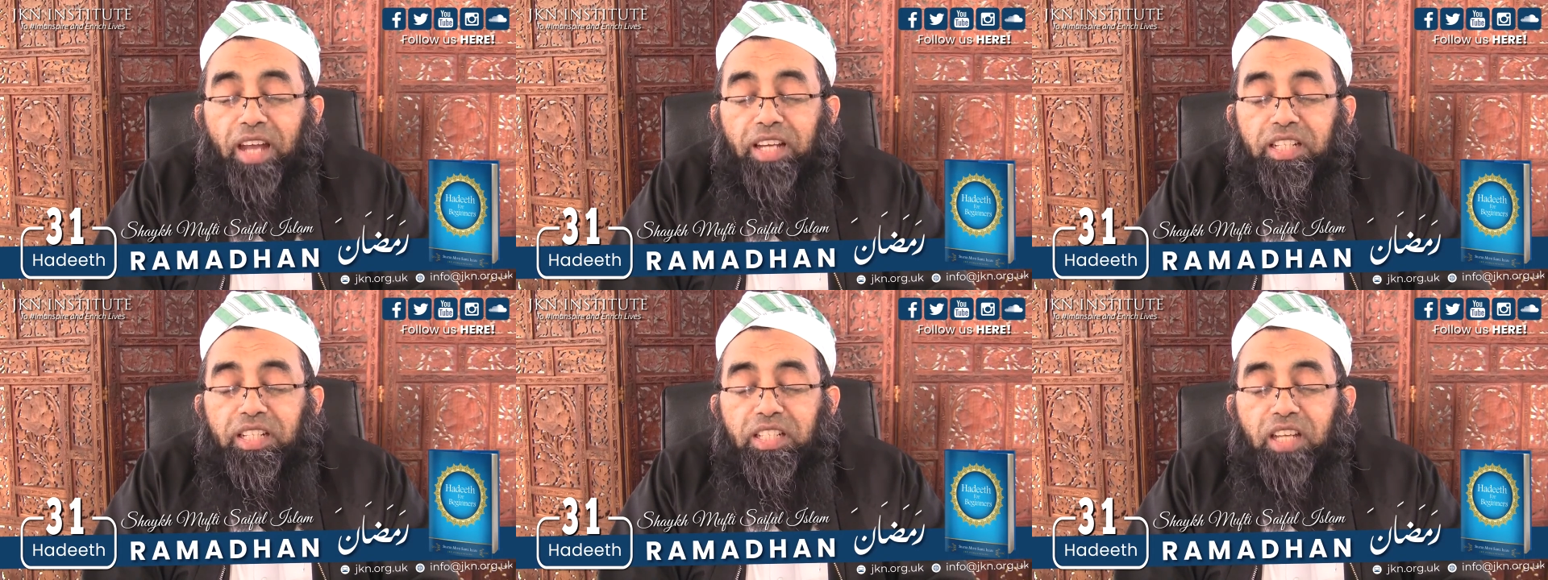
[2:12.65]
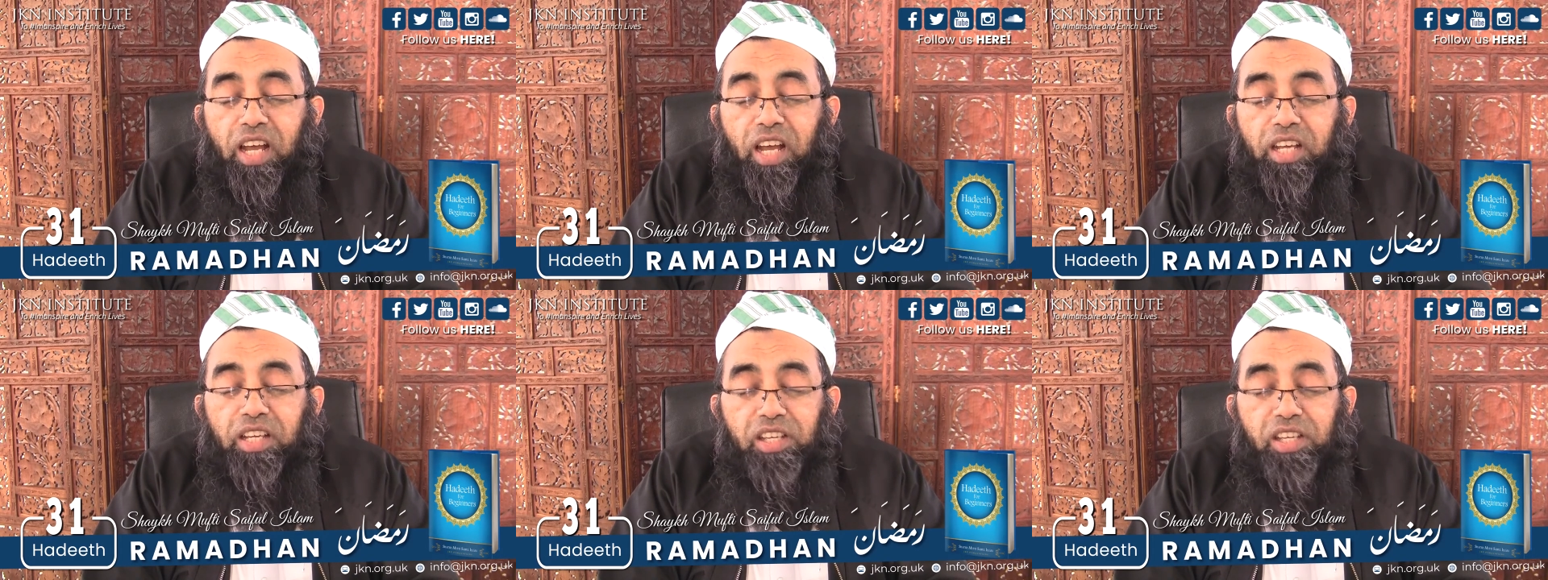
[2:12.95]

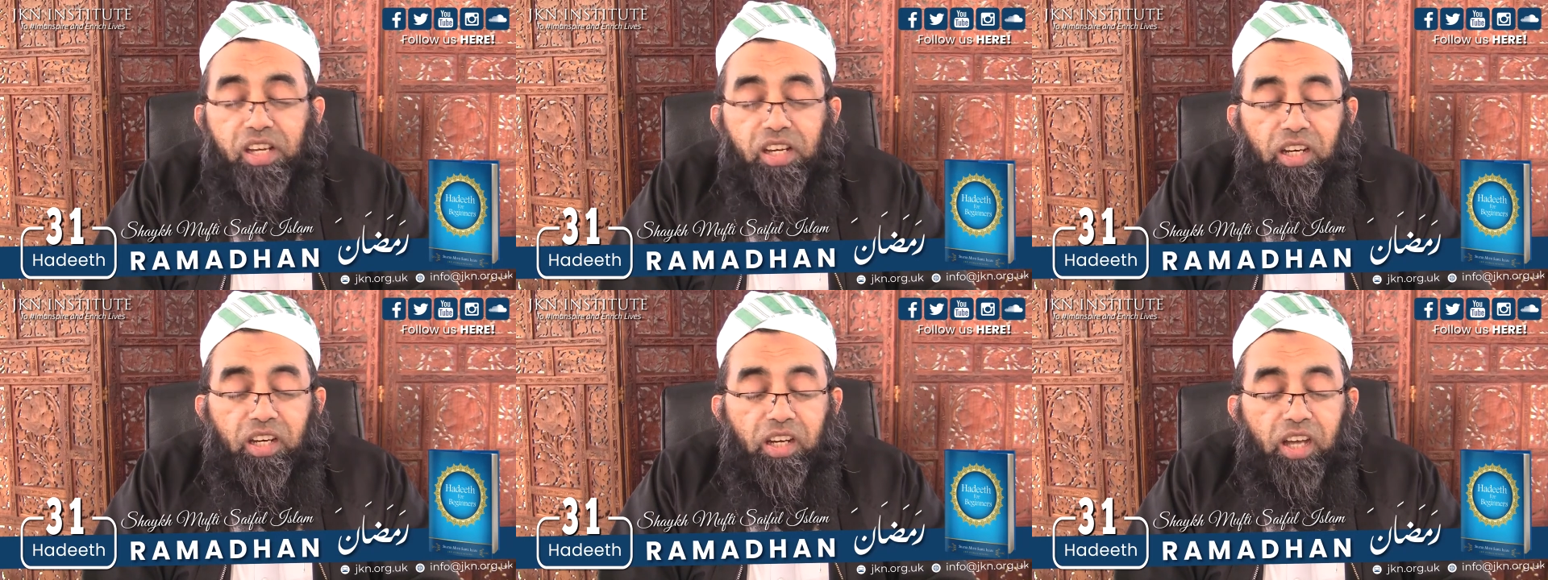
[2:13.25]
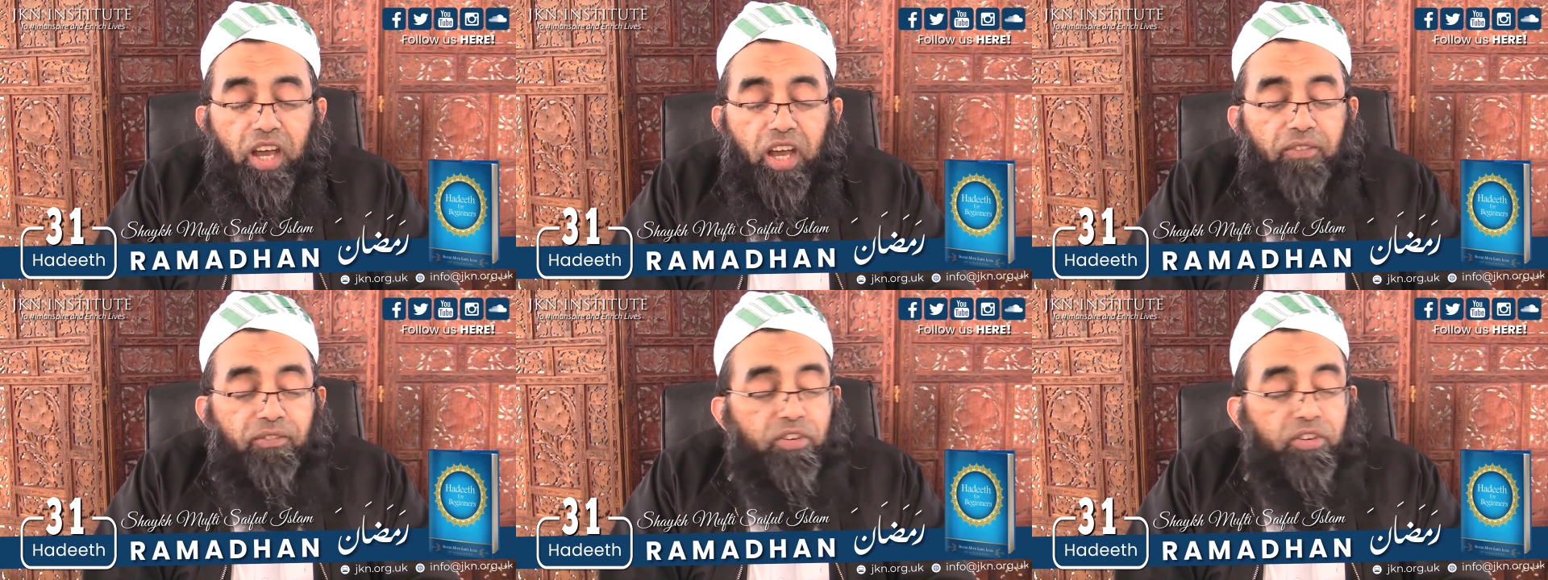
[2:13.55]
entire year,
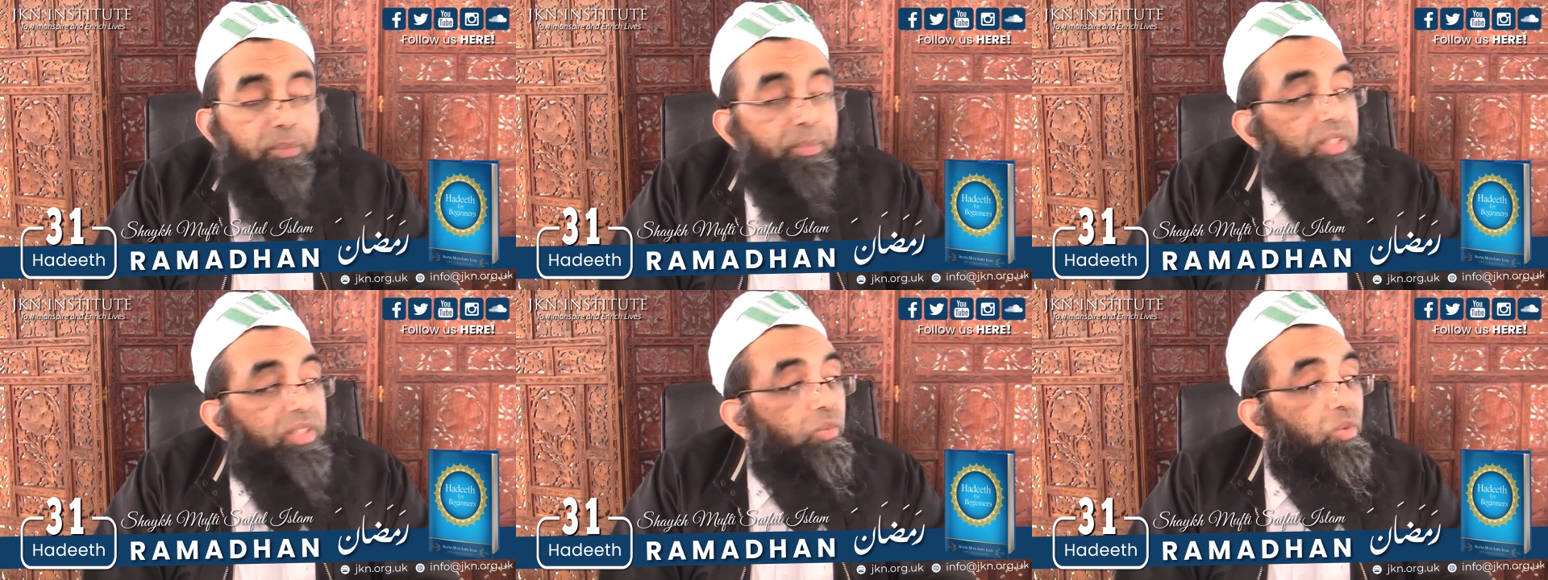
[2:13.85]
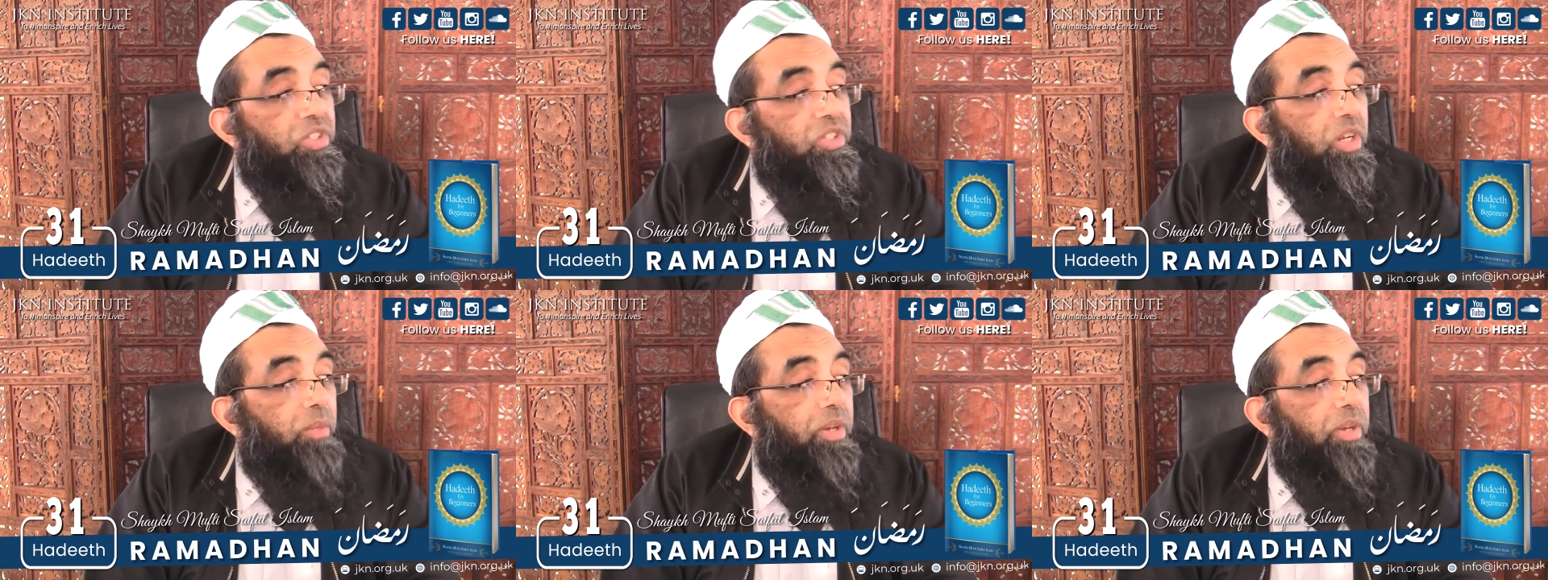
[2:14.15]
every month
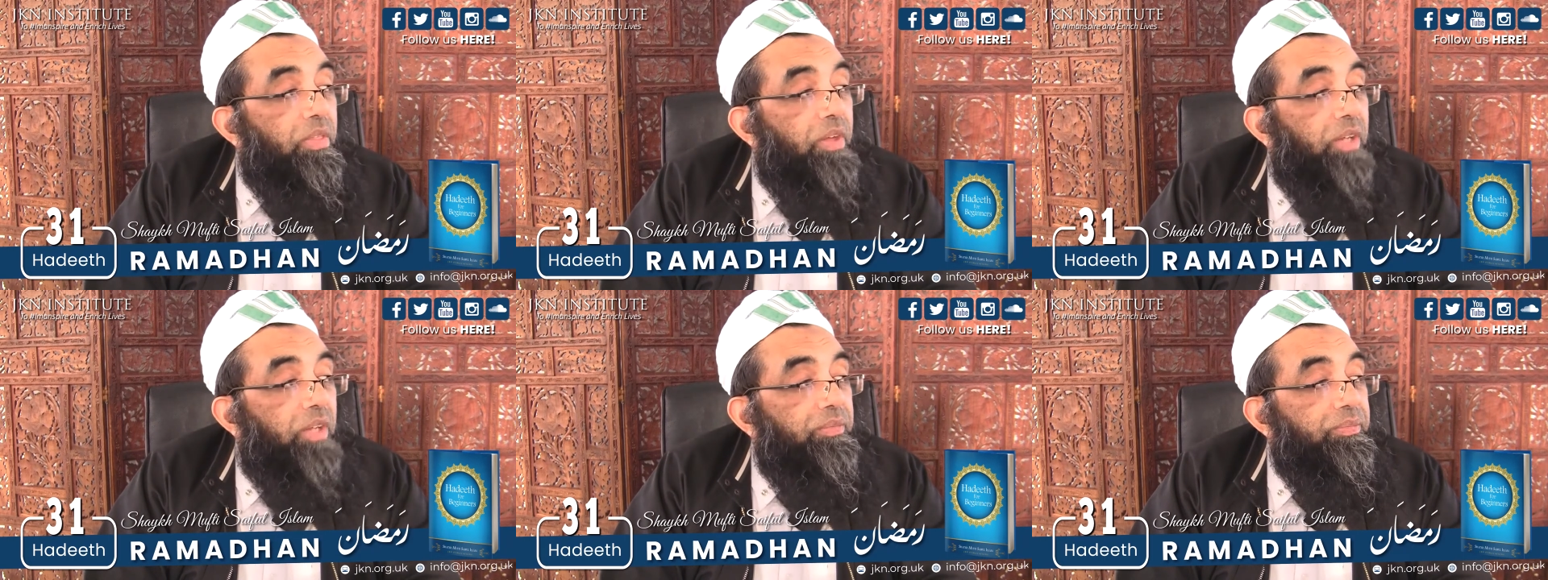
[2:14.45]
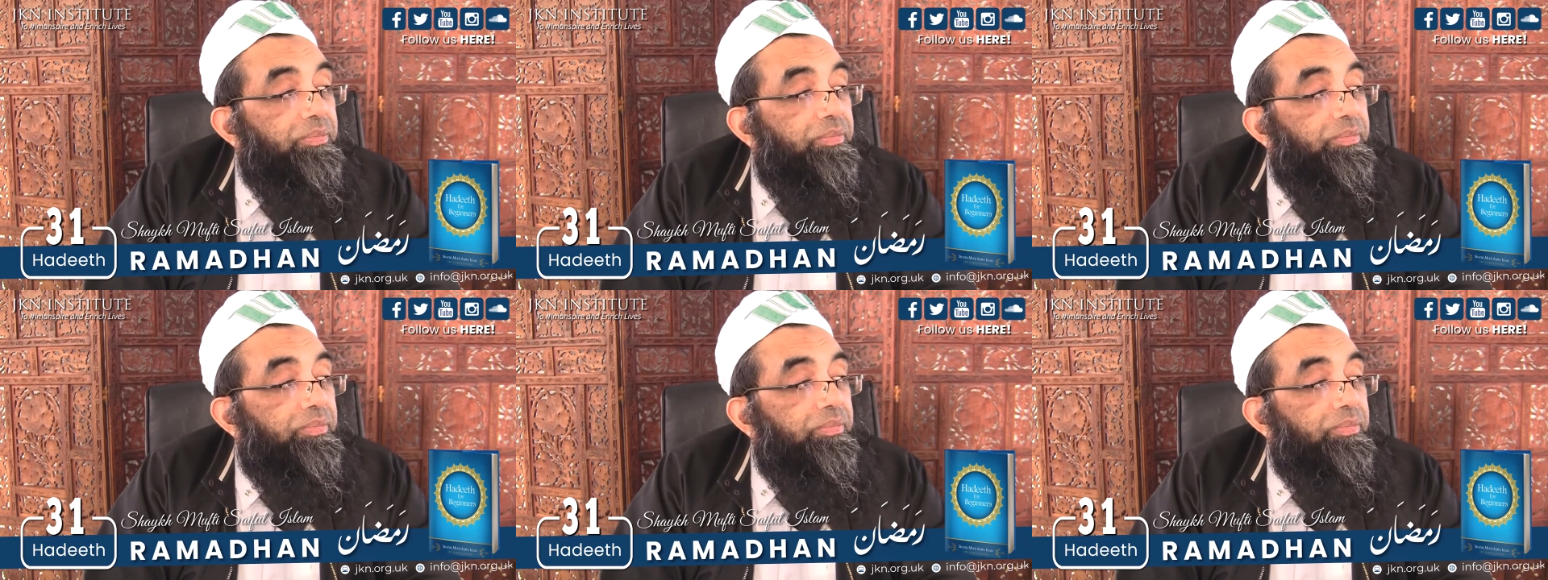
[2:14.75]
was Ramadan.